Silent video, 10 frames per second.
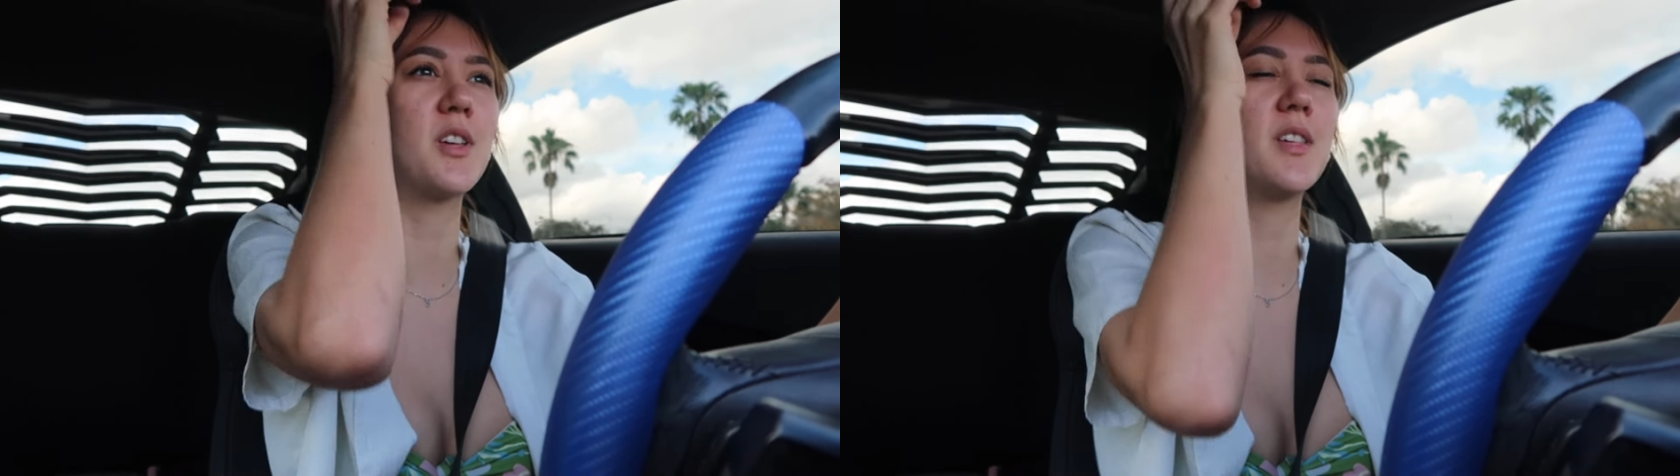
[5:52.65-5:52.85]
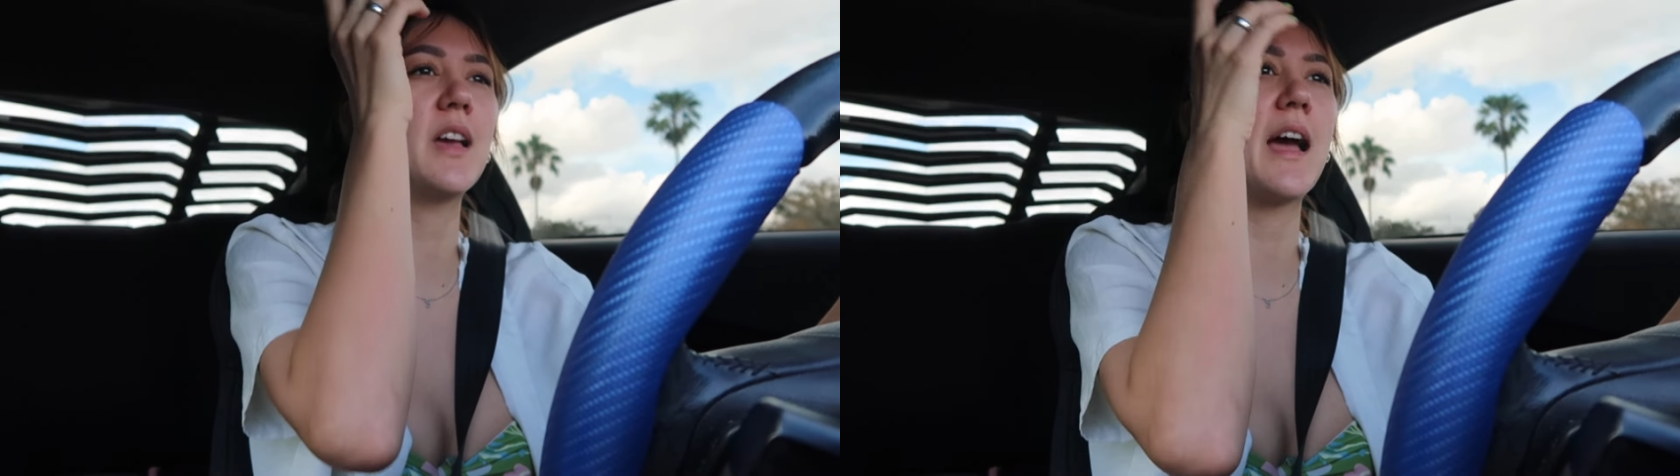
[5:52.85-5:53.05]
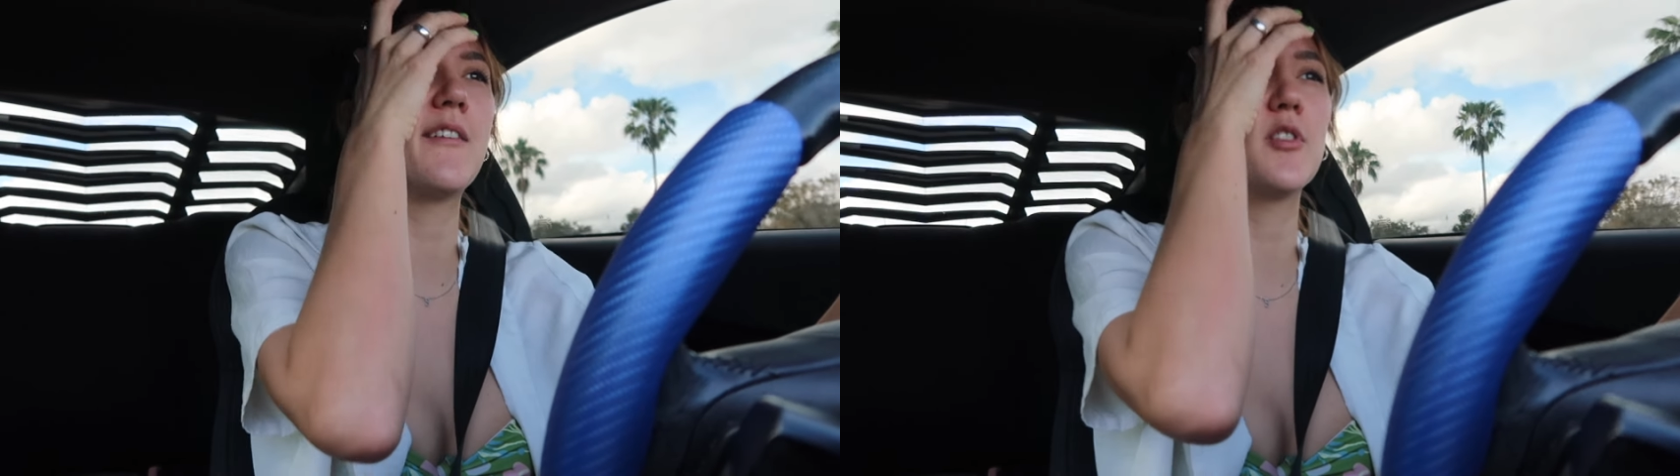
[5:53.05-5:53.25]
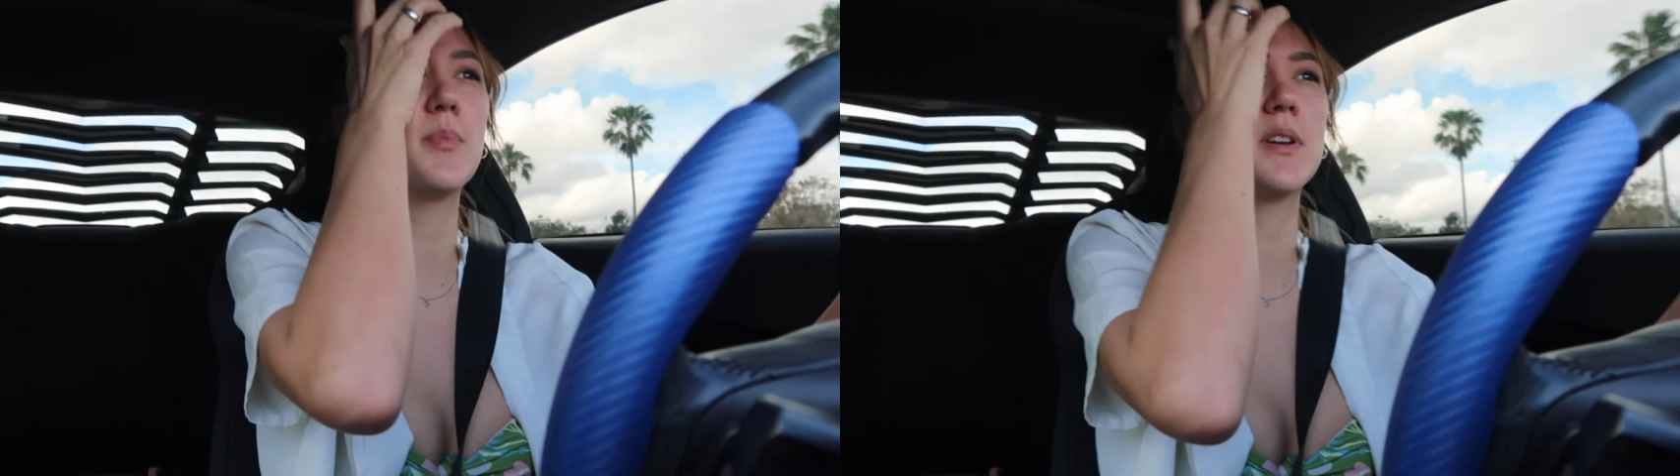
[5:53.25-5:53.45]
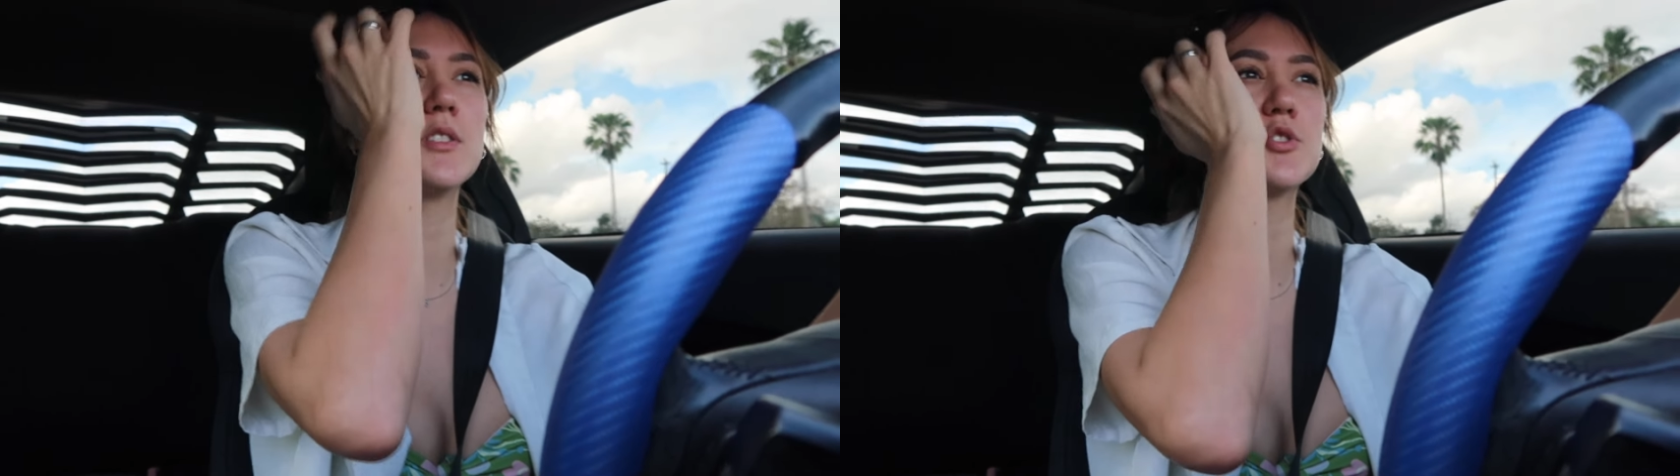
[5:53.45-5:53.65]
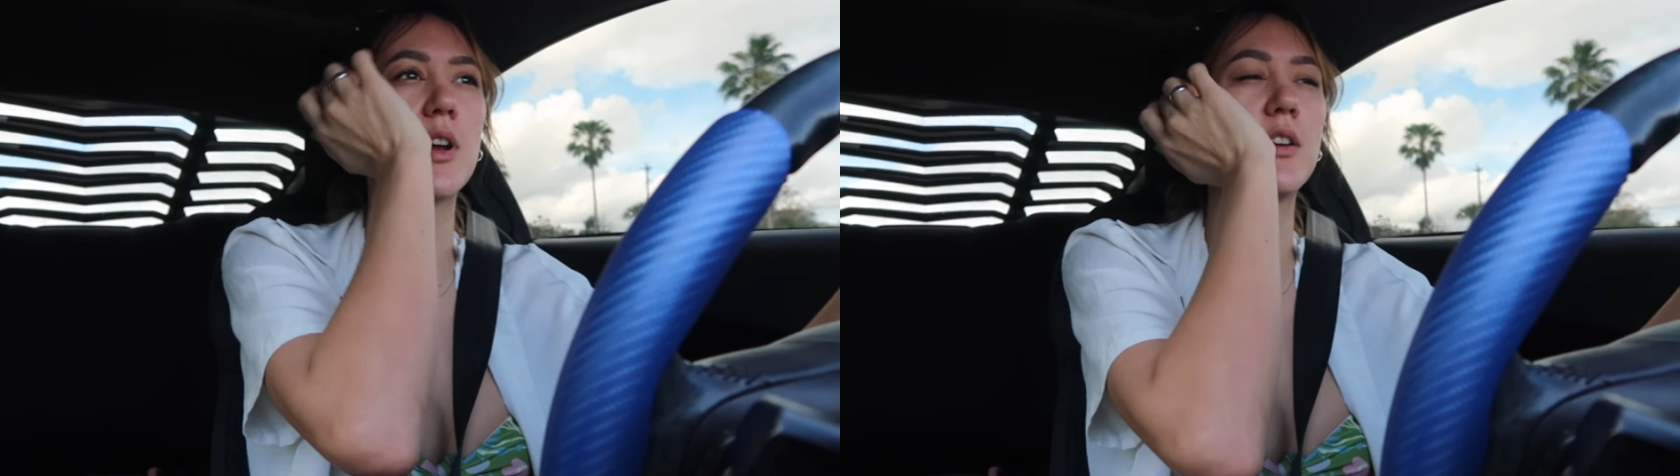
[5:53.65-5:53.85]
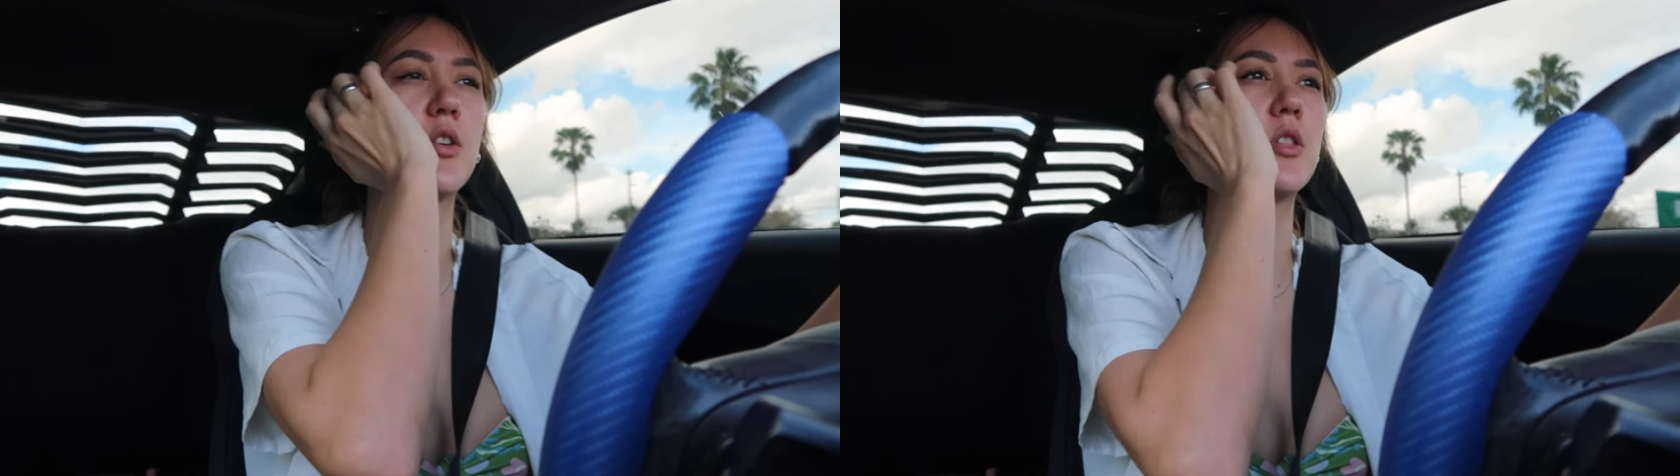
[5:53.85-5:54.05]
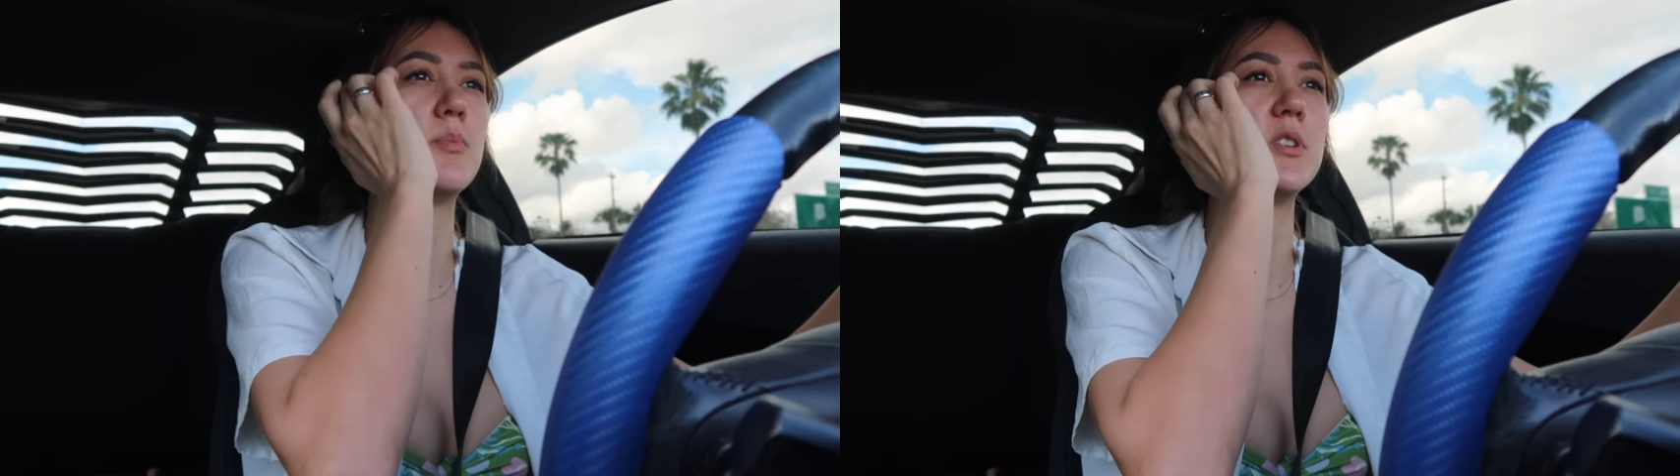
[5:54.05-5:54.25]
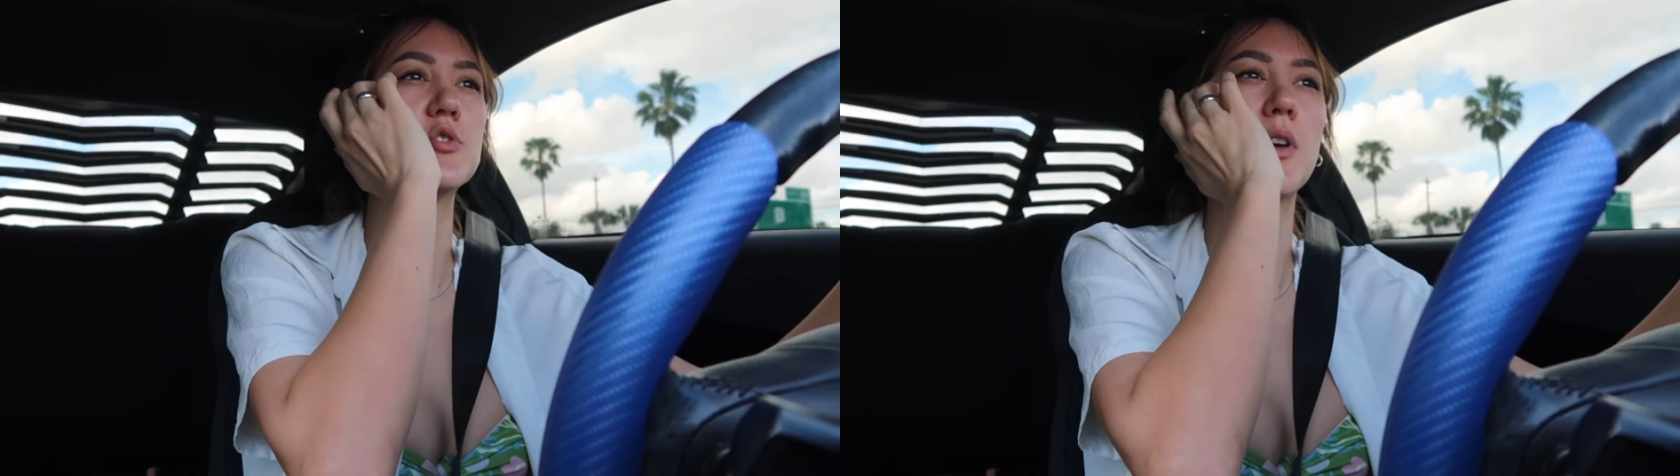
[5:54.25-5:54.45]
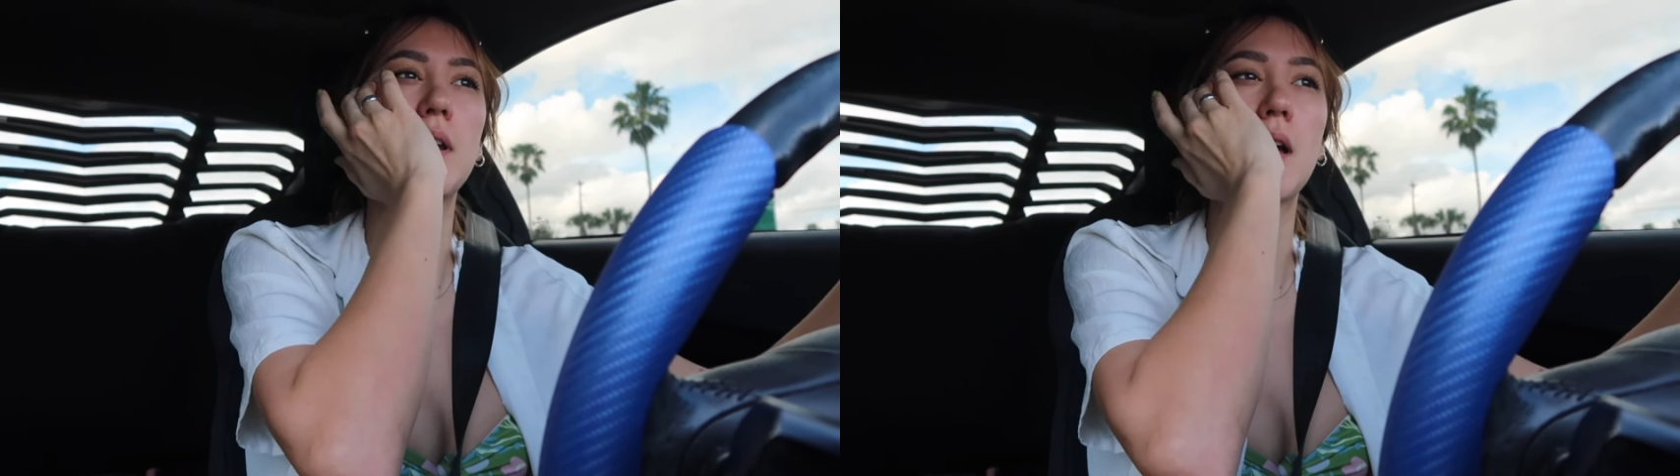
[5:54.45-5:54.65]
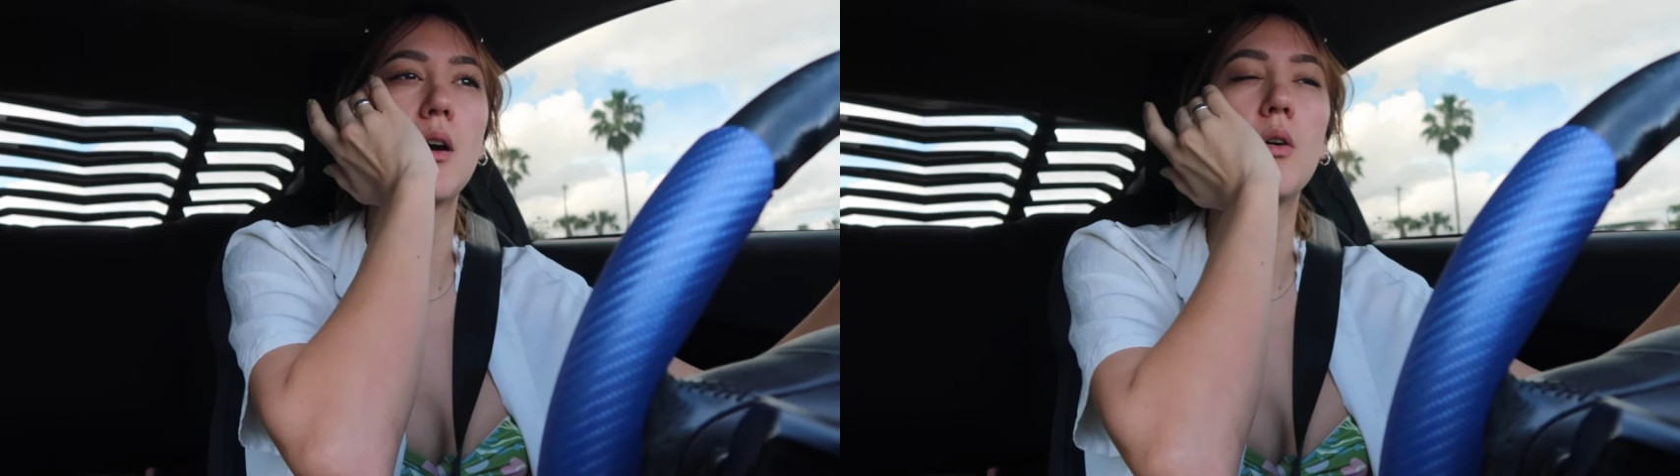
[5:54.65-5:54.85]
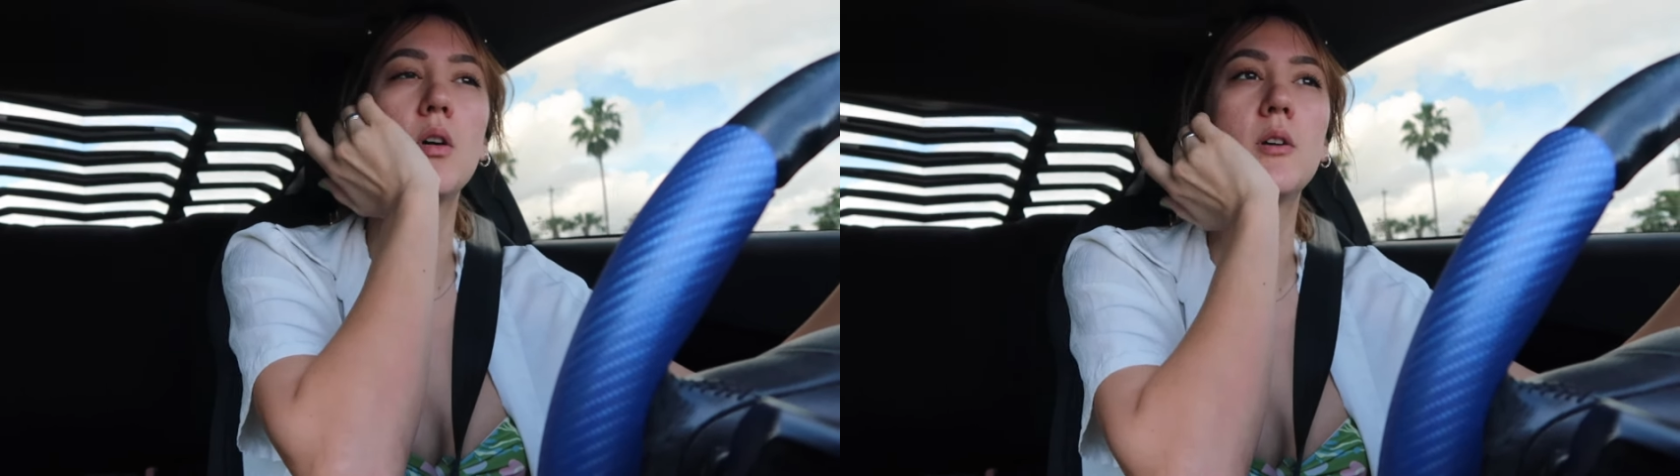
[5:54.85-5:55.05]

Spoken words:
I think everybody is trying to go to the beach right now.